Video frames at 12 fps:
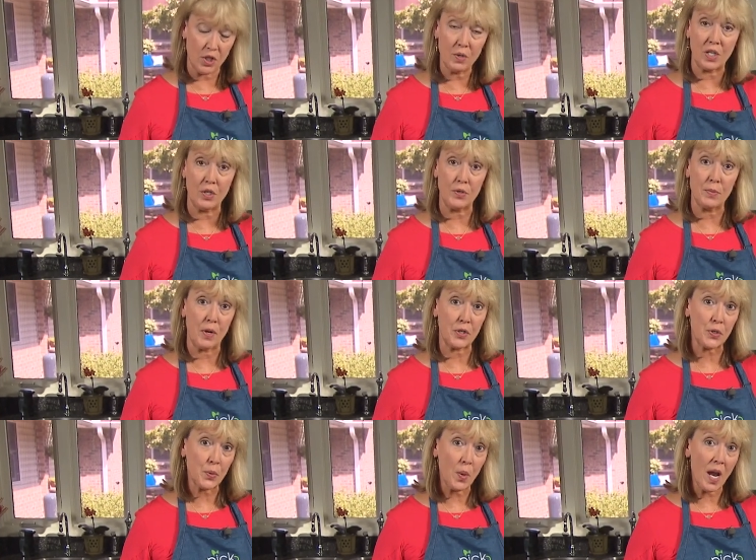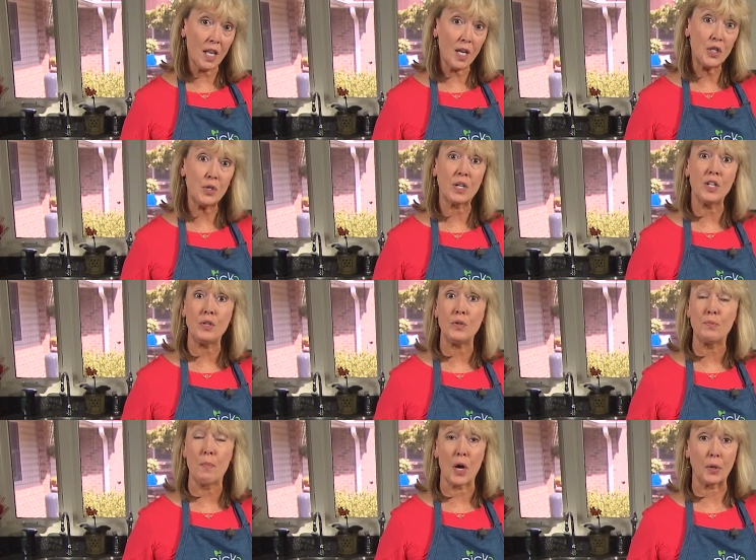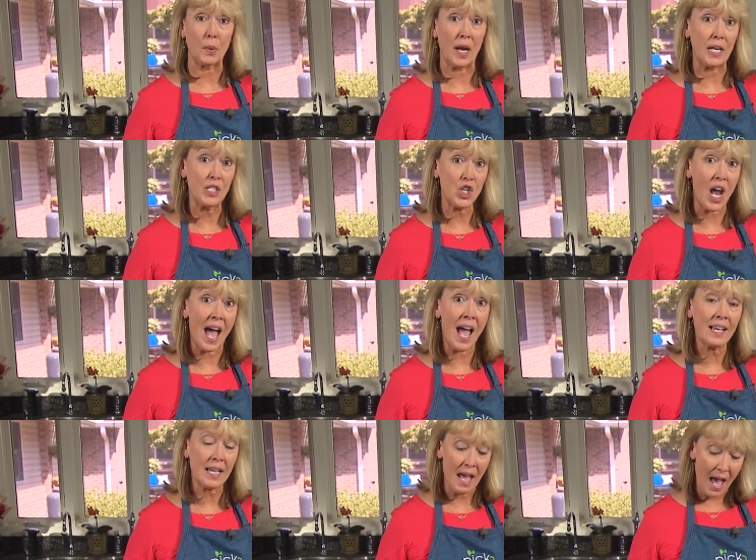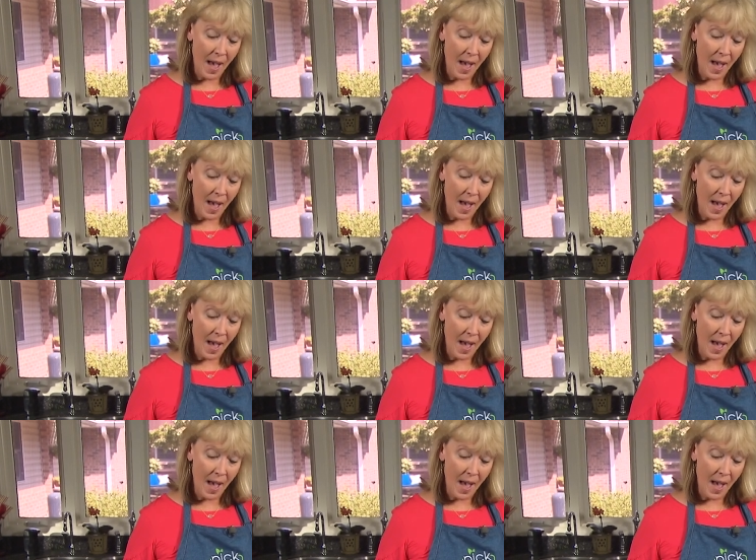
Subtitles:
You can use mozzarella, you can use Monterey Jack.